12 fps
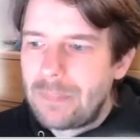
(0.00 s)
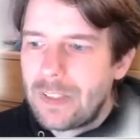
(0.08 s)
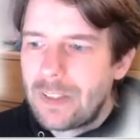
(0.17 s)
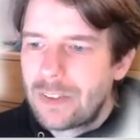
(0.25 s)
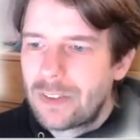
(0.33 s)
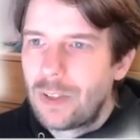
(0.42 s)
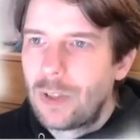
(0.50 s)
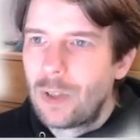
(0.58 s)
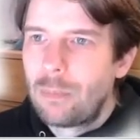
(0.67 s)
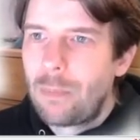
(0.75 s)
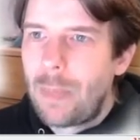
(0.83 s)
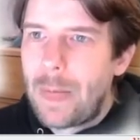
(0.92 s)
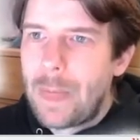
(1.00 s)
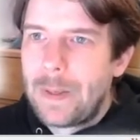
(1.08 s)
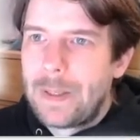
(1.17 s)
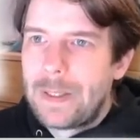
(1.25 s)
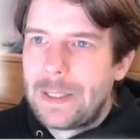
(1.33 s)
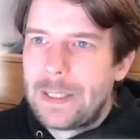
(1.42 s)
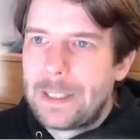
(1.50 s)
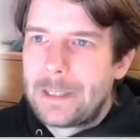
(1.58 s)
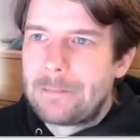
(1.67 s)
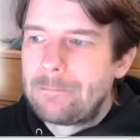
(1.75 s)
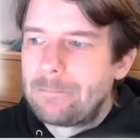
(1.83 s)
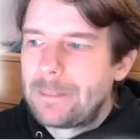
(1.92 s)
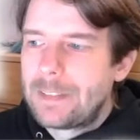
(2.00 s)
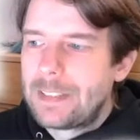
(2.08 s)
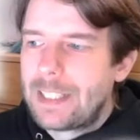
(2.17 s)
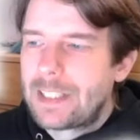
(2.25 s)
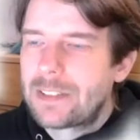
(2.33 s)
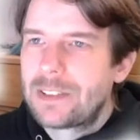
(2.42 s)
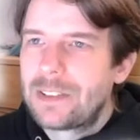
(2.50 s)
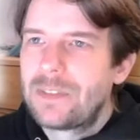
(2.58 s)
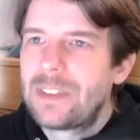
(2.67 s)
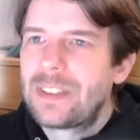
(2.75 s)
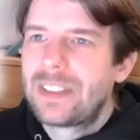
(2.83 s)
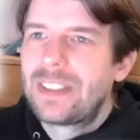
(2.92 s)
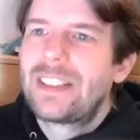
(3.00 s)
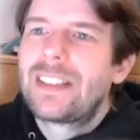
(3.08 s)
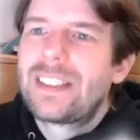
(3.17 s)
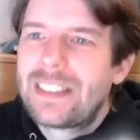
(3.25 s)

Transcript: So um, the acronyms uh,